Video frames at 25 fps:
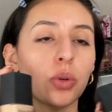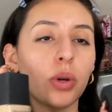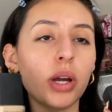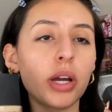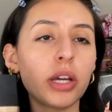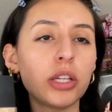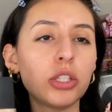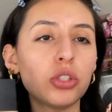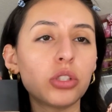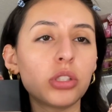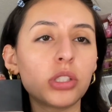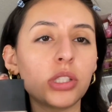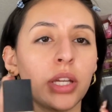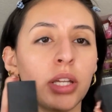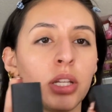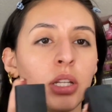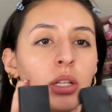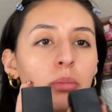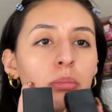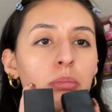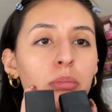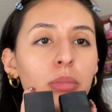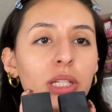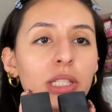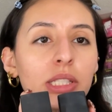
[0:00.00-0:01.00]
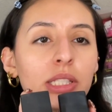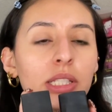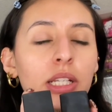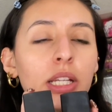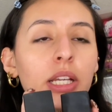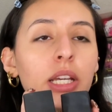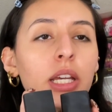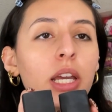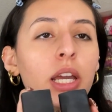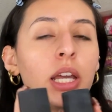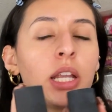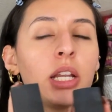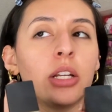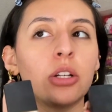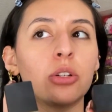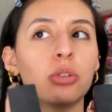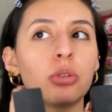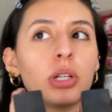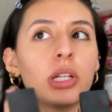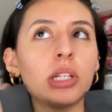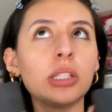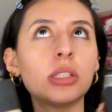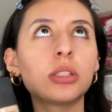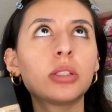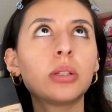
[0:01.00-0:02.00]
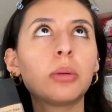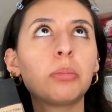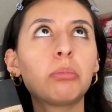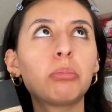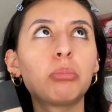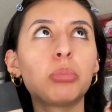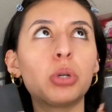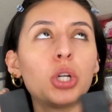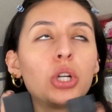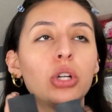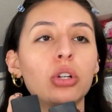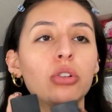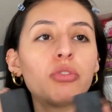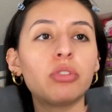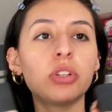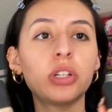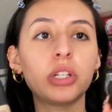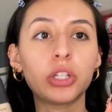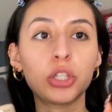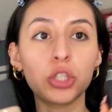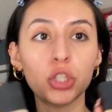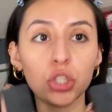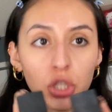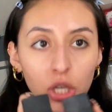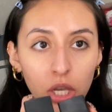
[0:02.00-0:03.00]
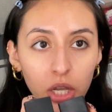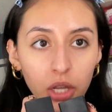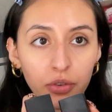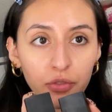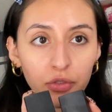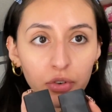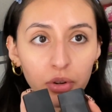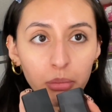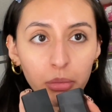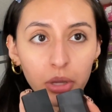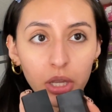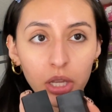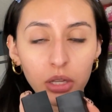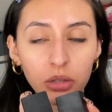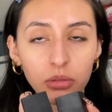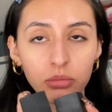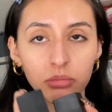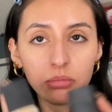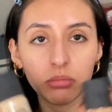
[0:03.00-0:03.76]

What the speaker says: I just end up mixing it and it creates the perfect shade for me.